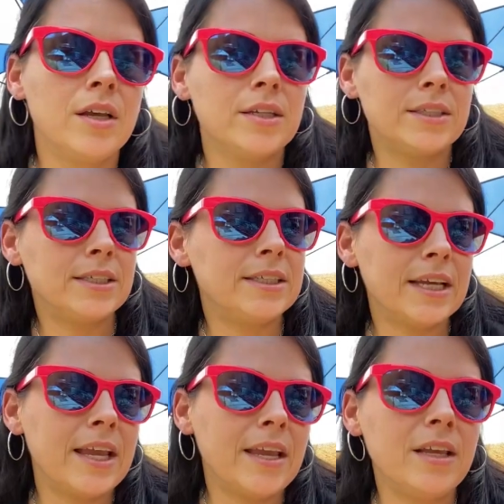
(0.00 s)

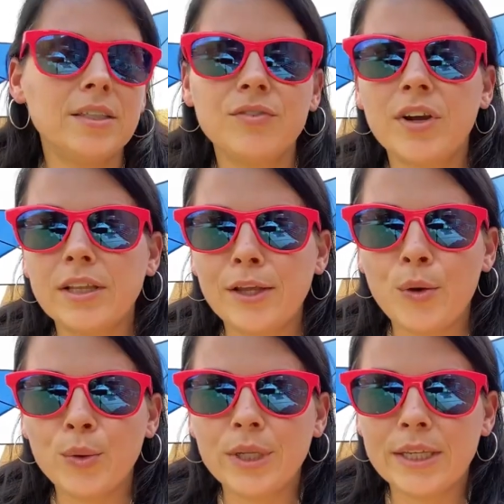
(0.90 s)
Today he's finally
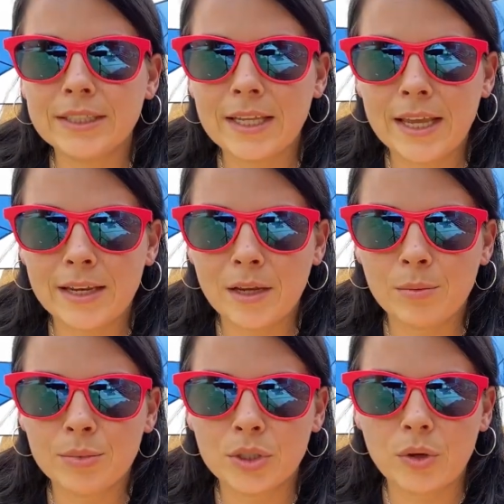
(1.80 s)
holding his head
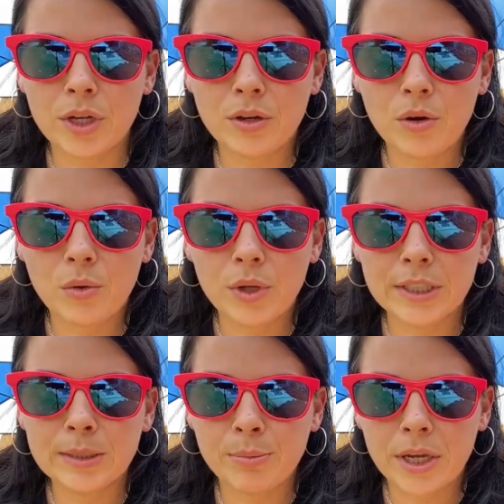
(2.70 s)
up, so I know
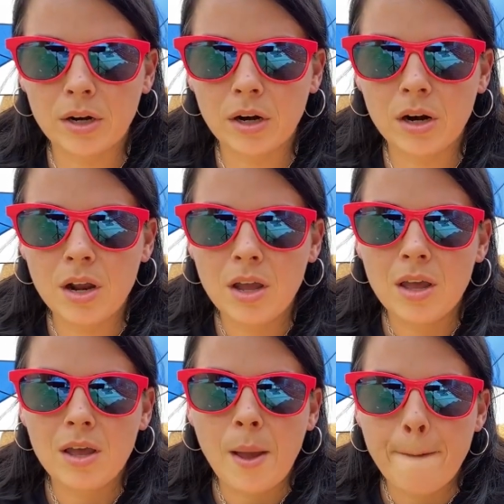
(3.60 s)
he's better,
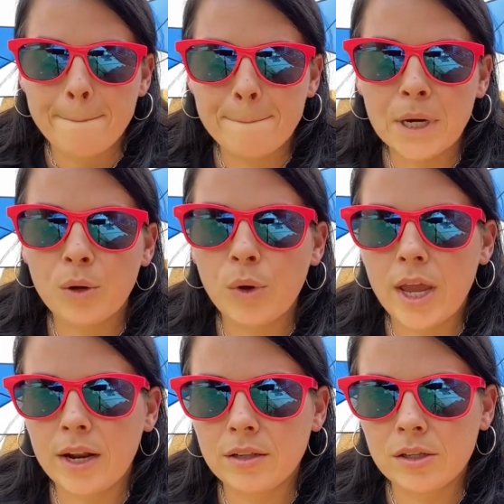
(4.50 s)
but we
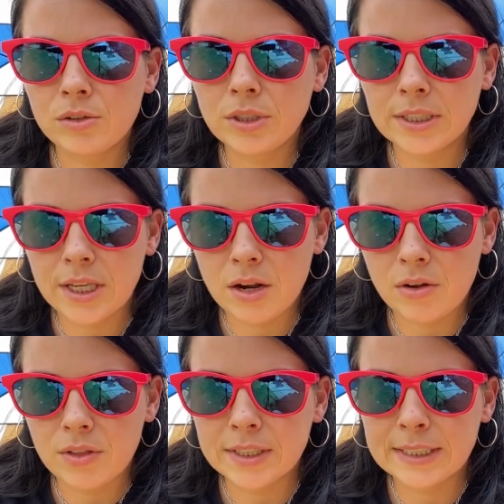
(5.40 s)
had a little scare
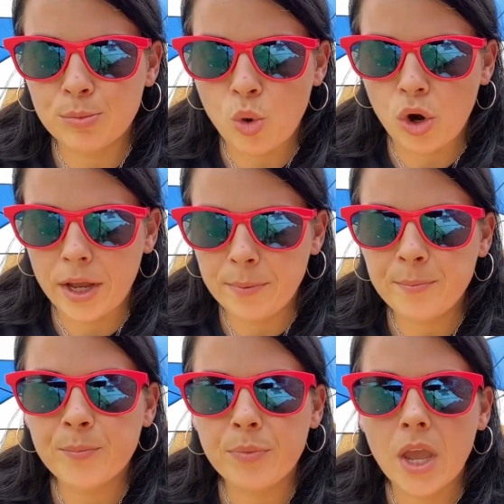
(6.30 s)
this
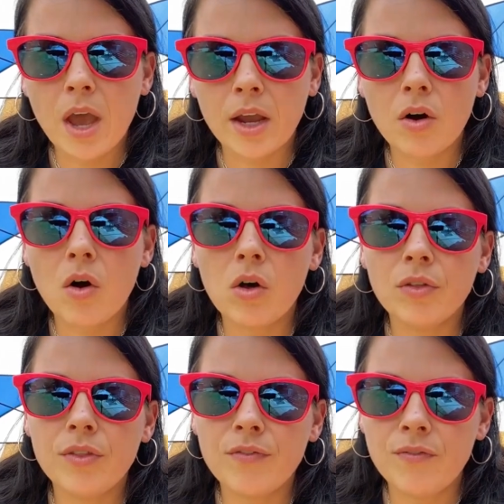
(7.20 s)
morning. I
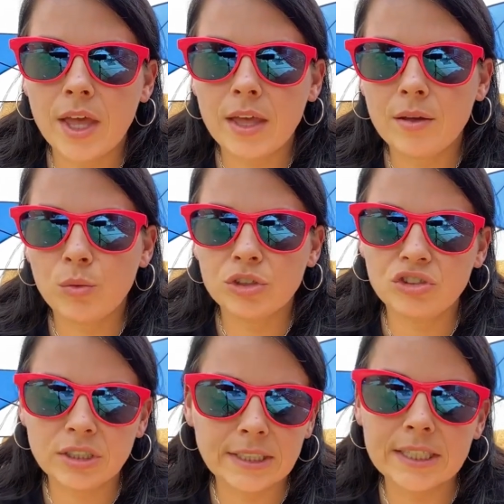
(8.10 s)
called the vet, which
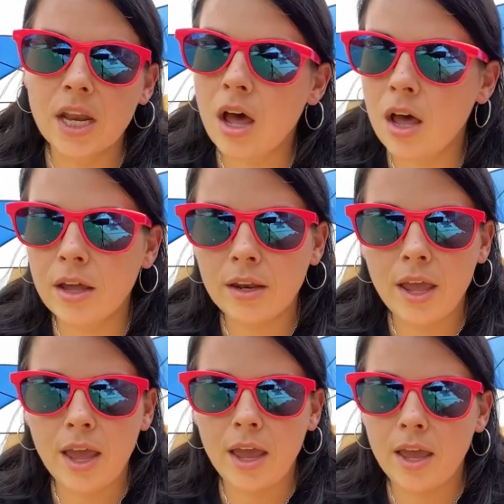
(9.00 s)
is not
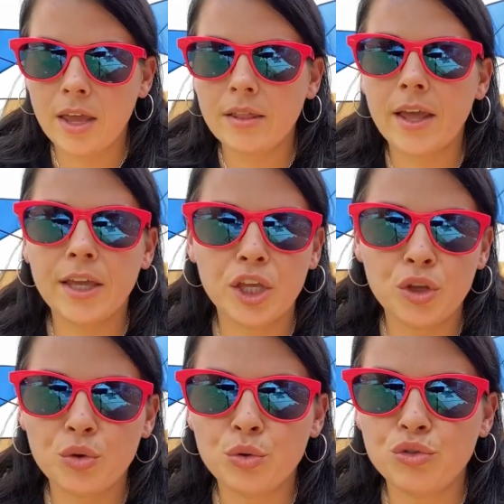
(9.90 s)
a like
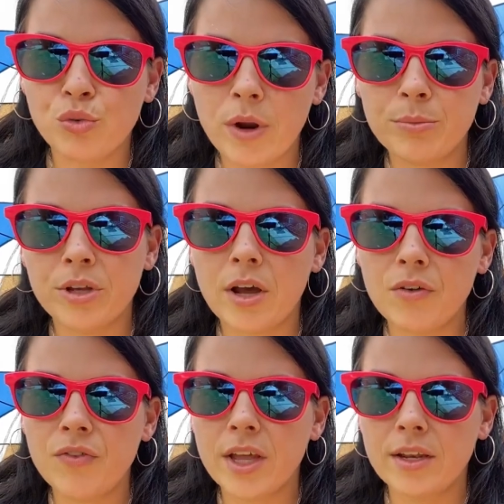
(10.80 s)
huge
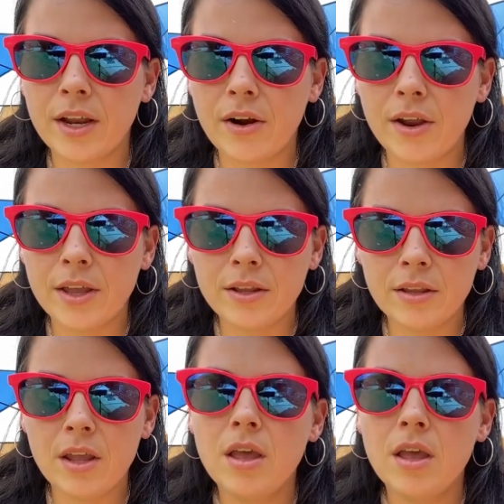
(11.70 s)
reptile veterinarian.